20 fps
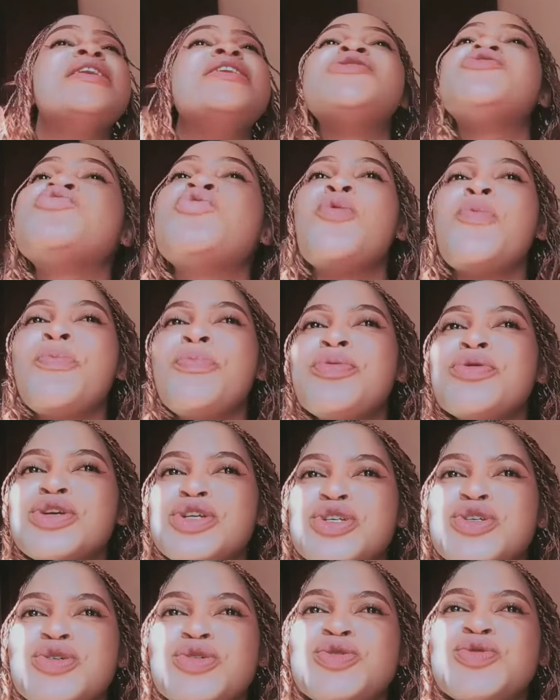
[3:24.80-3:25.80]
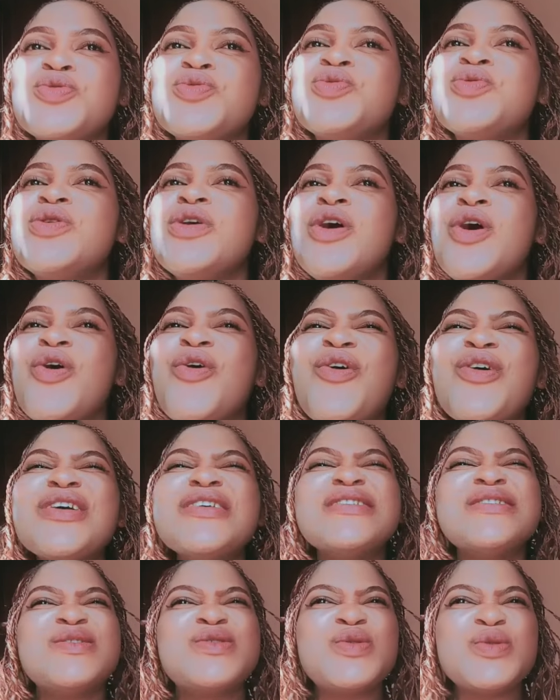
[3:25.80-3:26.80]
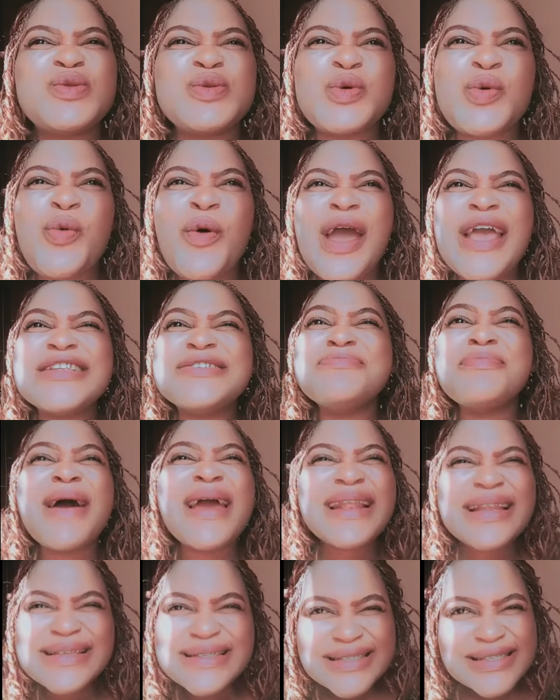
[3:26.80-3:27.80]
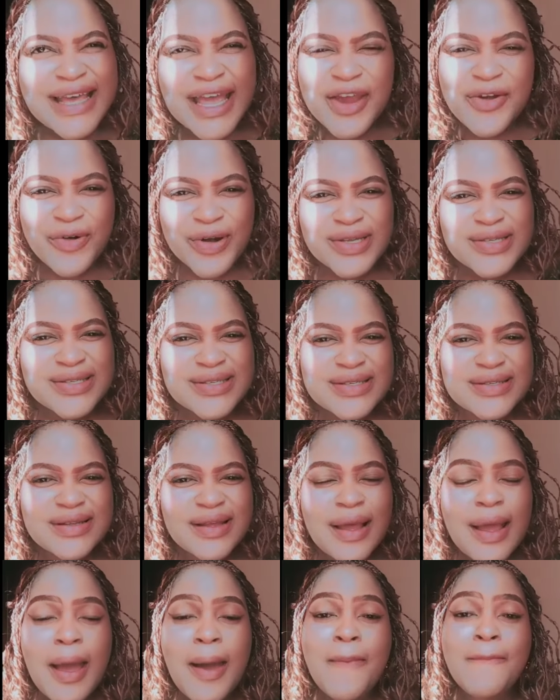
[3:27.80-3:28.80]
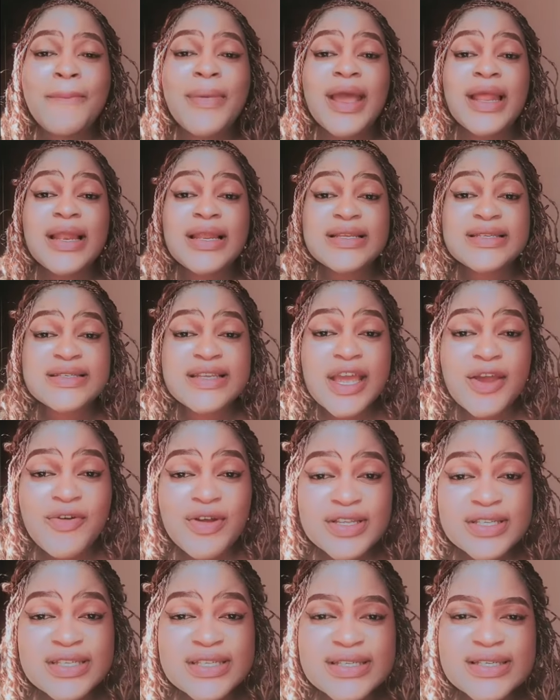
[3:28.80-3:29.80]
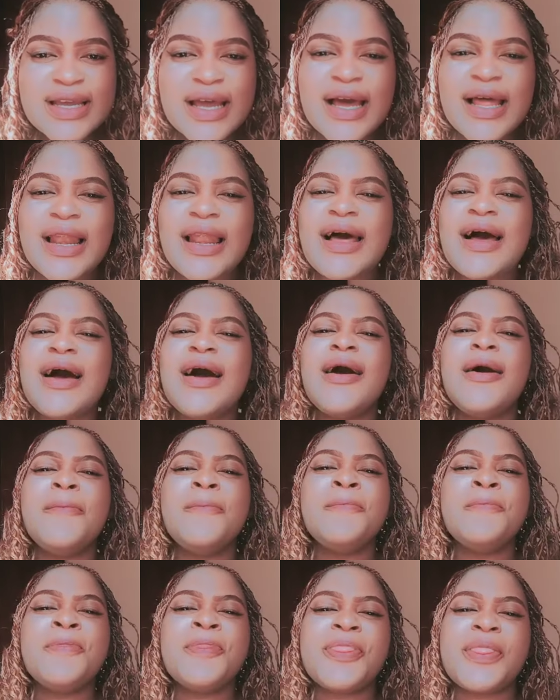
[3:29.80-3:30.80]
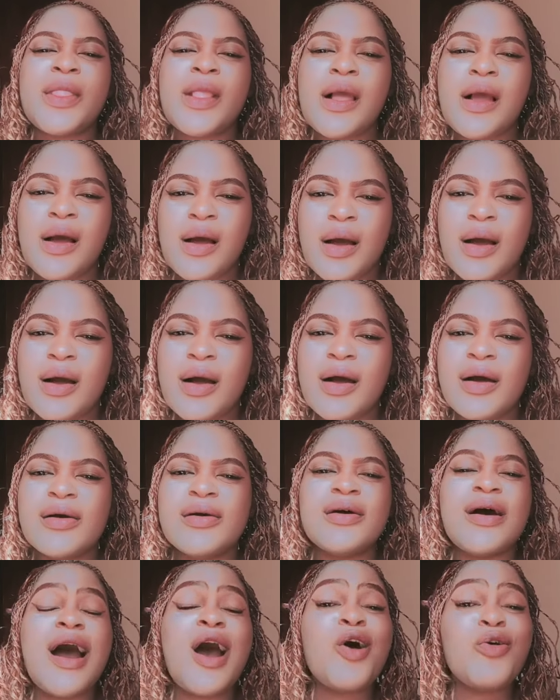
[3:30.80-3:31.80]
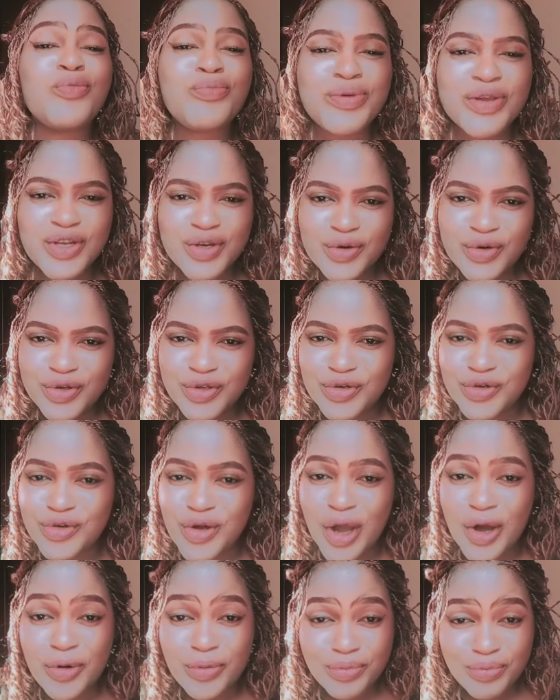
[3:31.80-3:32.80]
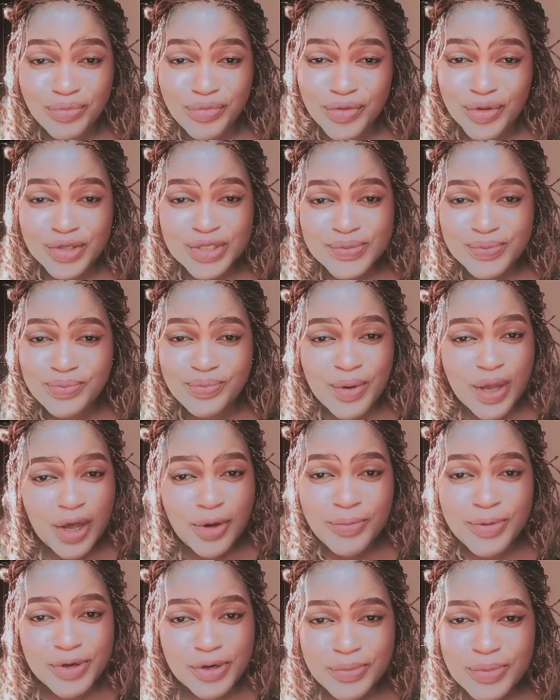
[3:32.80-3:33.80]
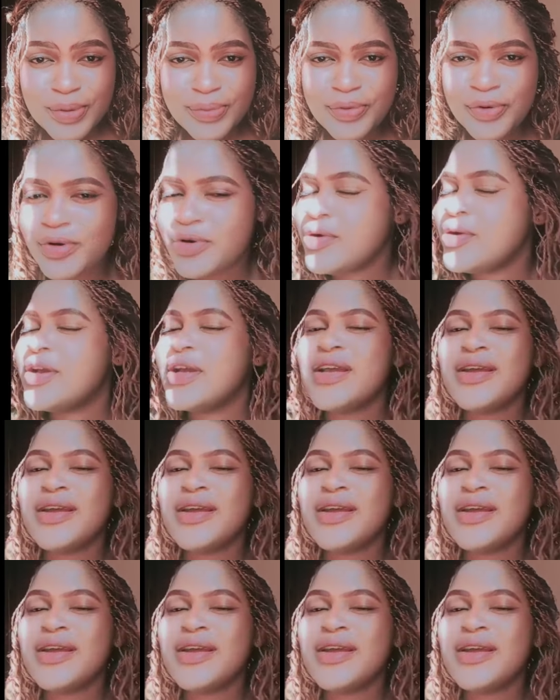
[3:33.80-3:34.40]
it will push you to, who is Tutu White? Miley Cyrus. Miley Cyrus's color, albino, you know, those albino people.